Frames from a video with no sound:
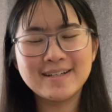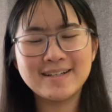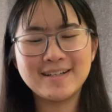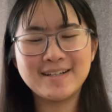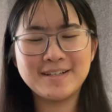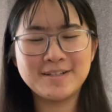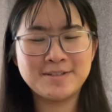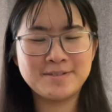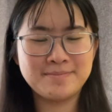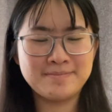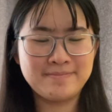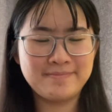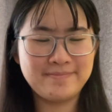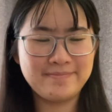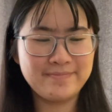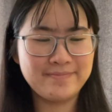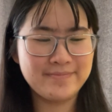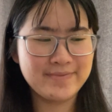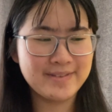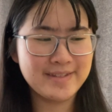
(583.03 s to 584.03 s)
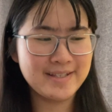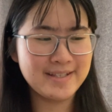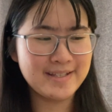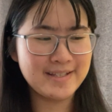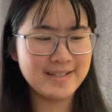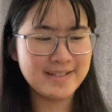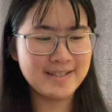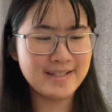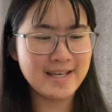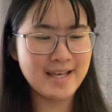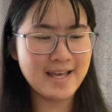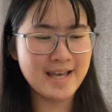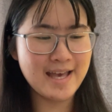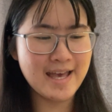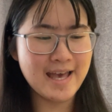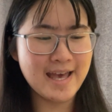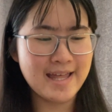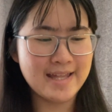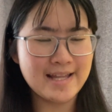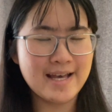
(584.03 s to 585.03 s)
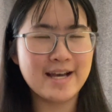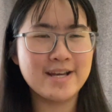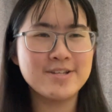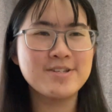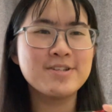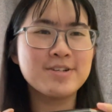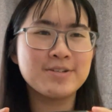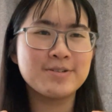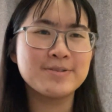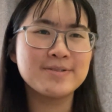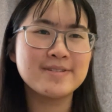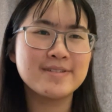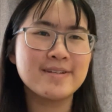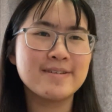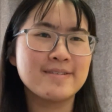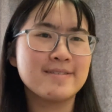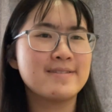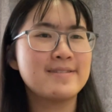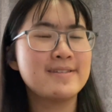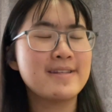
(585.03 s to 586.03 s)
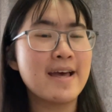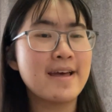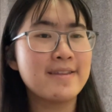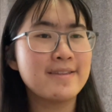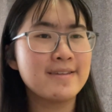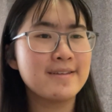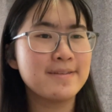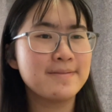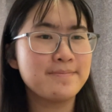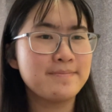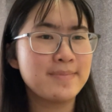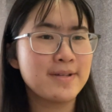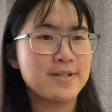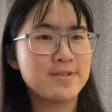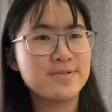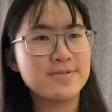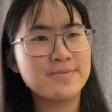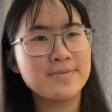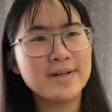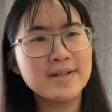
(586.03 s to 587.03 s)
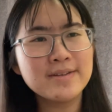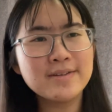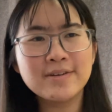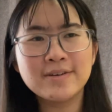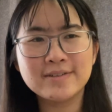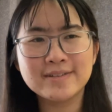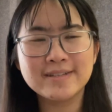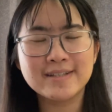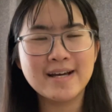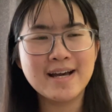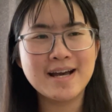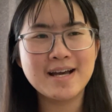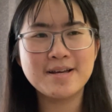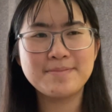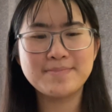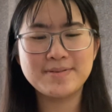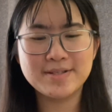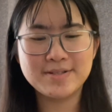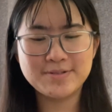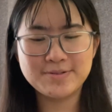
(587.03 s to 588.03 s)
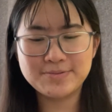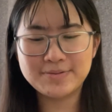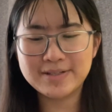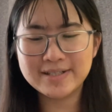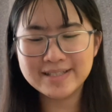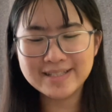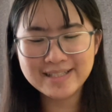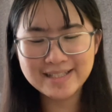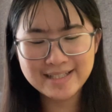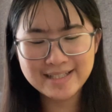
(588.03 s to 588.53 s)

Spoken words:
And I chose the standard pitch one, not the high pitch one,